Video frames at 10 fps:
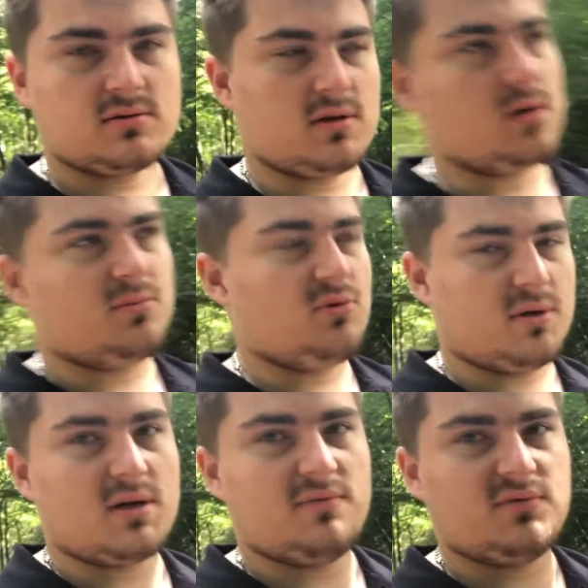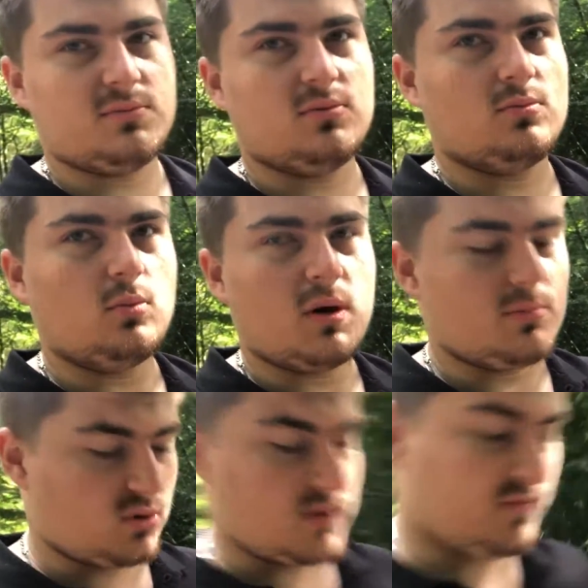don't get me wrong, they're comfortable, way
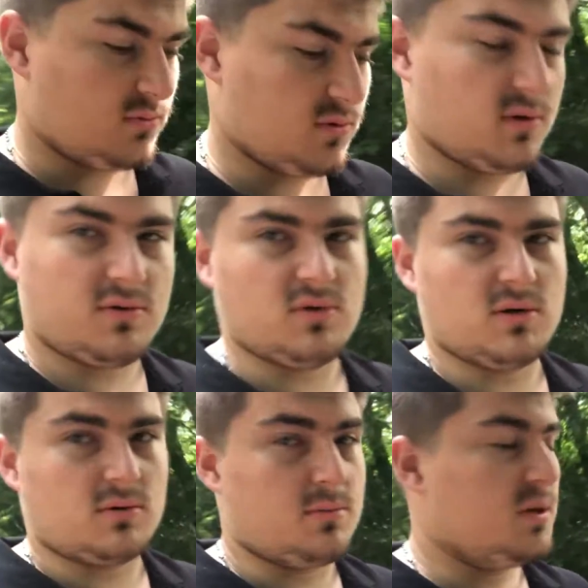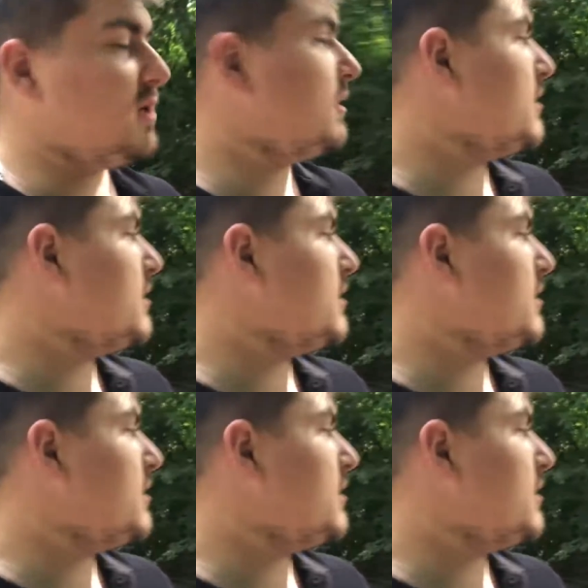more comfortable than I thought they were going to be.